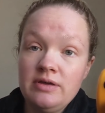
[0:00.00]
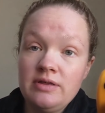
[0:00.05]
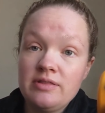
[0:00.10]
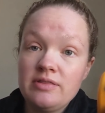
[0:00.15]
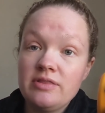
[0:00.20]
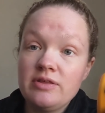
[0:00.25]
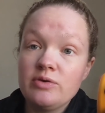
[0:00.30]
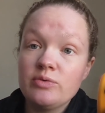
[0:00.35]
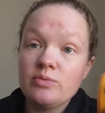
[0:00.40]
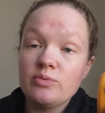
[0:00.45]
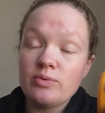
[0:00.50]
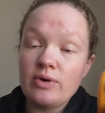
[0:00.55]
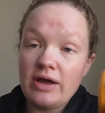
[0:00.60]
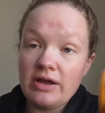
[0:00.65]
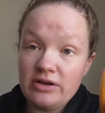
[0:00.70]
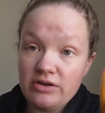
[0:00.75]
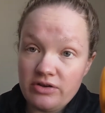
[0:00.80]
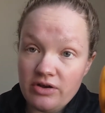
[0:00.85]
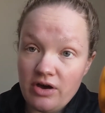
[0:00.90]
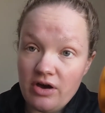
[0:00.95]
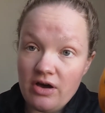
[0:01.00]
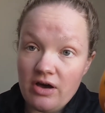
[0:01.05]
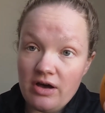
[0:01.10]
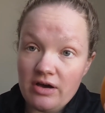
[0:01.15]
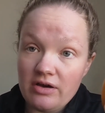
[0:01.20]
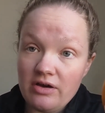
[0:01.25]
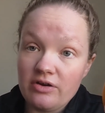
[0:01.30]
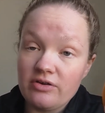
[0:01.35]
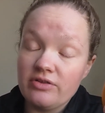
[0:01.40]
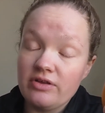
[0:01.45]
the red dog,
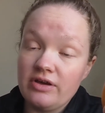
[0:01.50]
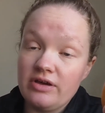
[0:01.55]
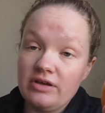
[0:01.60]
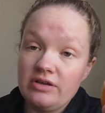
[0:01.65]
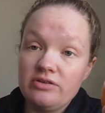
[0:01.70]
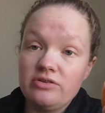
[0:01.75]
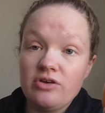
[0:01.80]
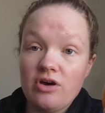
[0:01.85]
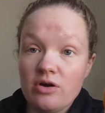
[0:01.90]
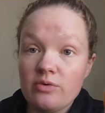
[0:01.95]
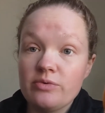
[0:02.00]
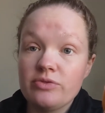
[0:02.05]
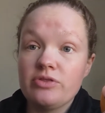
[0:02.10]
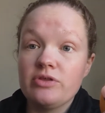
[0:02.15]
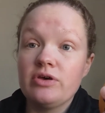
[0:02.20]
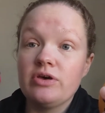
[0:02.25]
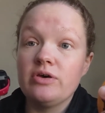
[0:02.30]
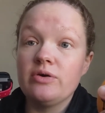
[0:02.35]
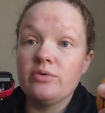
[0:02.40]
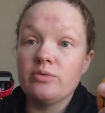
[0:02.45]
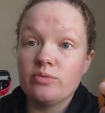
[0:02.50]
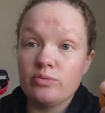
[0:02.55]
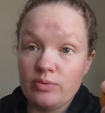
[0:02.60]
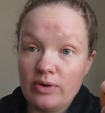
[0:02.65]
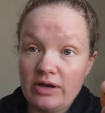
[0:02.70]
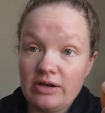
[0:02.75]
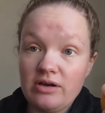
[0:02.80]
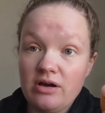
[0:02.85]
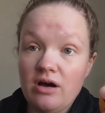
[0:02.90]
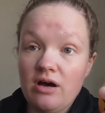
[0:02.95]
or the dog with the
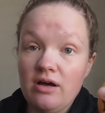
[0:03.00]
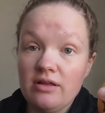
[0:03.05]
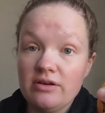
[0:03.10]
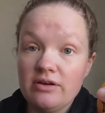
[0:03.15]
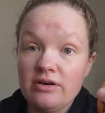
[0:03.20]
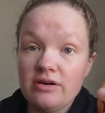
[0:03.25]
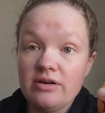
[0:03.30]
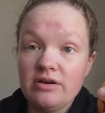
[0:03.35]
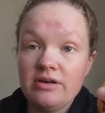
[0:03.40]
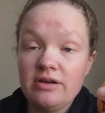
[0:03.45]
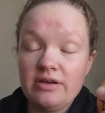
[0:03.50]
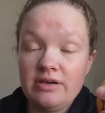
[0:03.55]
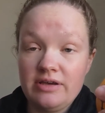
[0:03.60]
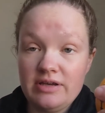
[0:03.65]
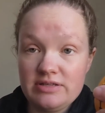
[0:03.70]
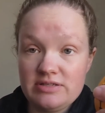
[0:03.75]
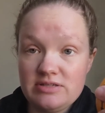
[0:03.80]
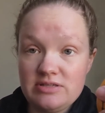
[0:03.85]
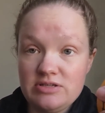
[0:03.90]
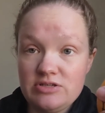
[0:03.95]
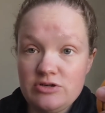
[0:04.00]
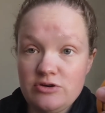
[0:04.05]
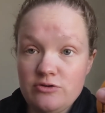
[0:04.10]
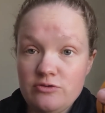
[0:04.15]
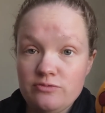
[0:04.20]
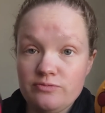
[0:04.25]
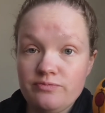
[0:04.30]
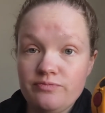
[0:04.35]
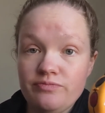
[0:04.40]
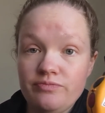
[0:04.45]
red collar, gets the
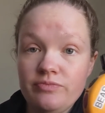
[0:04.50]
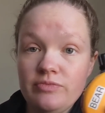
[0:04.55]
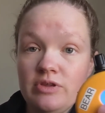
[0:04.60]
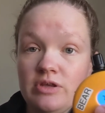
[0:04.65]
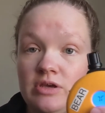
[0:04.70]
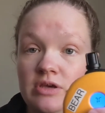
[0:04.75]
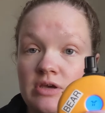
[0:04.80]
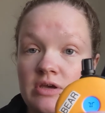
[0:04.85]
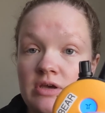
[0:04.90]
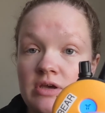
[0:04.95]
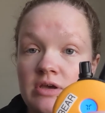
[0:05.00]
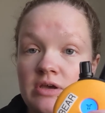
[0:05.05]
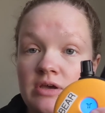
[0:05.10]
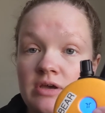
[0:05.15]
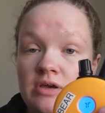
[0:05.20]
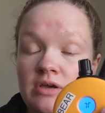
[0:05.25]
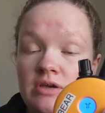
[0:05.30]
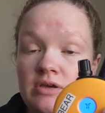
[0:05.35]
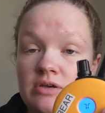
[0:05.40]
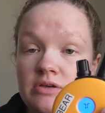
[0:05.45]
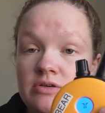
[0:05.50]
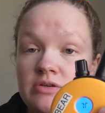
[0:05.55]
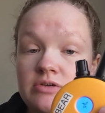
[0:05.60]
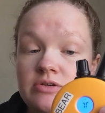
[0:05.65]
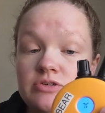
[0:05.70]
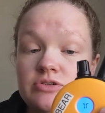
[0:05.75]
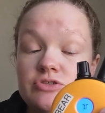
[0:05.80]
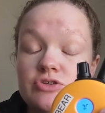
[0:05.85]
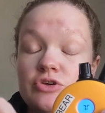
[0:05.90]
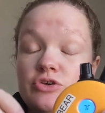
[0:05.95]
tone.
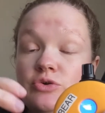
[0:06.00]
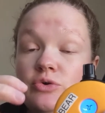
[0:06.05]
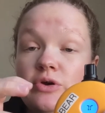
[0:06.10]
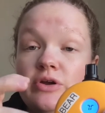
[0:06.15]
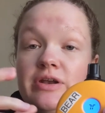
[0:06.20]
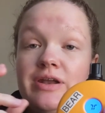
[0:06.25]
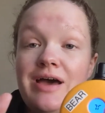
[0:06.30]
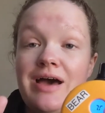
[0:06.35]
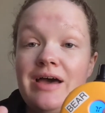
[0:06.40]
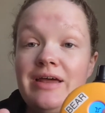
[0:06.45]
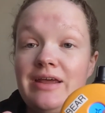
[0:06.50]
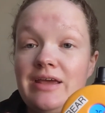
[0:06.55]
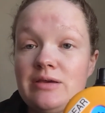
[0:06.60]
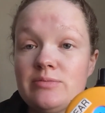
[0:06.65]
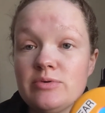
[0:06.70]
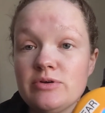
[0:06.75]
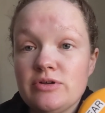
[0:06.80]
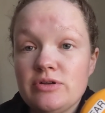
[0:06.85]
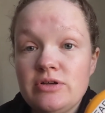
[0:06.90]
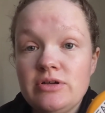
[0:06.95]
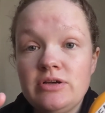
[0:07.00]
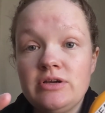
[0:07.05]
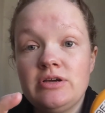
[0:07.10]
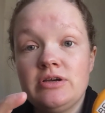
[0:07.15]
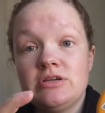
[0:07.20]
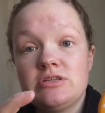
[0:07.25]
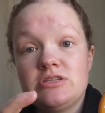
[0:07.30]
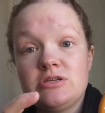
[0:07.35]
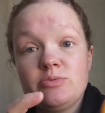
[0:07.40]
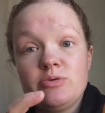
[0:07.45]
So you are not able
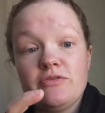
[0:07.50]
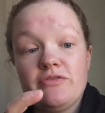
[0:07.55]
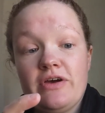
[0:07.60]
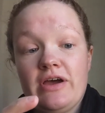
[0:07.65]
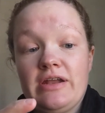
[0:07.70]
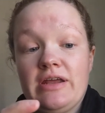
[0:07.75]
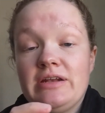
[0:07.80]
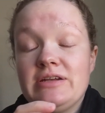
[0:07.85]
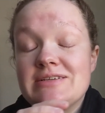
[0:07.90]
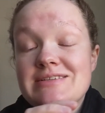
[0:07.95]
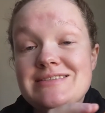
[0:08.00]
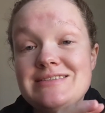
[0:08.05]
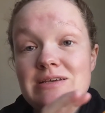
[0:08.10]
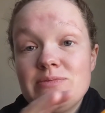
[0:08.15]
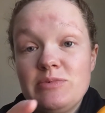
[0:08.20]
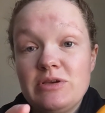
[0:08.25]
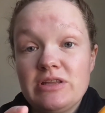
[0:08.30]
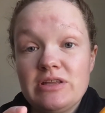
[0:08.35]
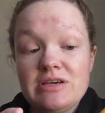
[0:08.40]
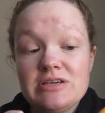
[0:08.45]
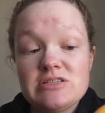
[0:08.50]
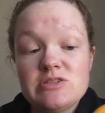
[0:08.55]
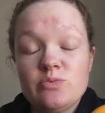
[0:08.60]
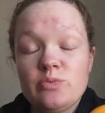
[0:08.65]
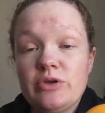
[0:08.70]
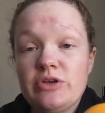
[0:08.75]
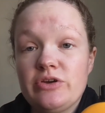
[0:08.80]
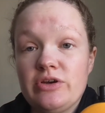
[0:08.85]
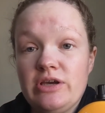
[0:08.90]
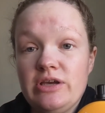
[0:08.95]
to provide any stimulus
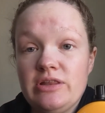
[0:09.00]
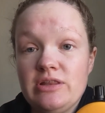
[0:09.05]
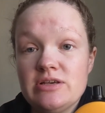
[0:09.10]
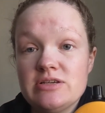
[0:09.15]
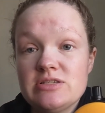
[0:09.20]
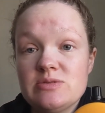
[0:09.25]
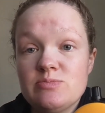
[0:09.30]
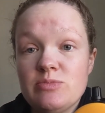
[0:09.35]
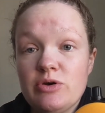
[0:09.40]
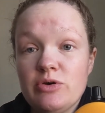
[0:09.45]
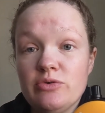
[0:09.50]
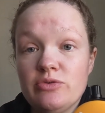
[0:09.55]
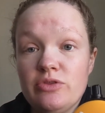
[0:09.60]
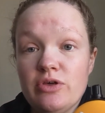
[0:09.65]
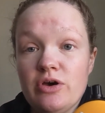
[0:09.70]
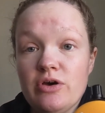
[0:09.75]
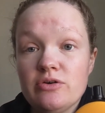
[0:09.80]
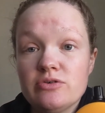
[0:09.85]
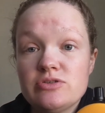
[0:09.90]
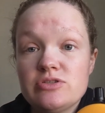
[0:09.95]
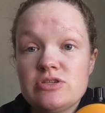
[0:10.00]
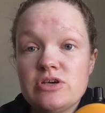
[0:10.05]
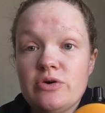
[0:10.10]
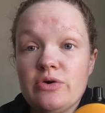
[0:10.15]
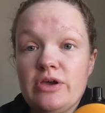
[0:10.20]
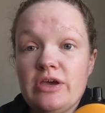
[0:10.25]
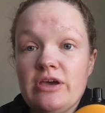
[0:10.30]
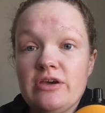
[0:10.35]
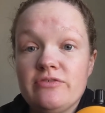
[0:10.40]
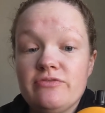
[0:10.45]
when you're in this mode though. So
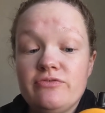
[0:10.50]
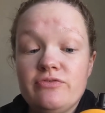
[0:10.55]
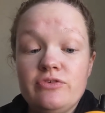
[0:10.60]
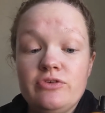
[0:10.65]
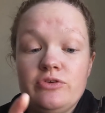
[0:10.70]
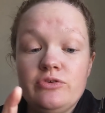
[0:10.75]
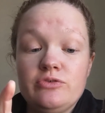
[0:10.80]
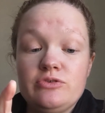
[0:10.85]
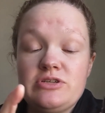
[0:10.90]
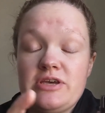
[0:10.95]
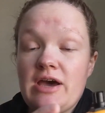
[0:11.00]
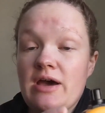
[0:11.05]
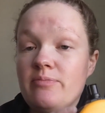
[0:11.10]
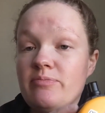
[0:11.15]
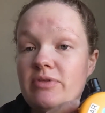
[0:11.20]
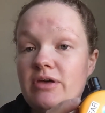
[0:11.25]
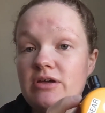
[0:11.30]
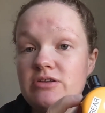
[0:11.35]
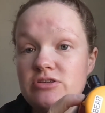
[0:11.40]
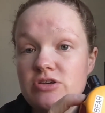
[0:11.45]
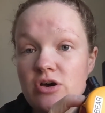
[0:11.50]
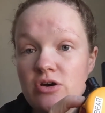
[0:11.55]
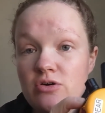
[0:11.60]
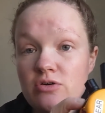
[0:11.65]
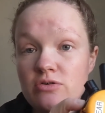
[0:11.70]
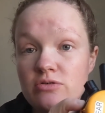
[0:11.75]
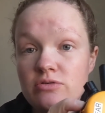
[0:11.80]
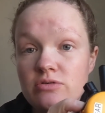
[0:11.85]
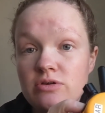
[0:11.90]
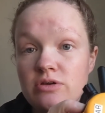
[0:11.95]
if you tap that
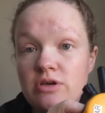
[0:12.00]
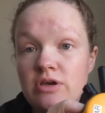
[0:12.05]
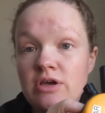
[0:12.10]
tone,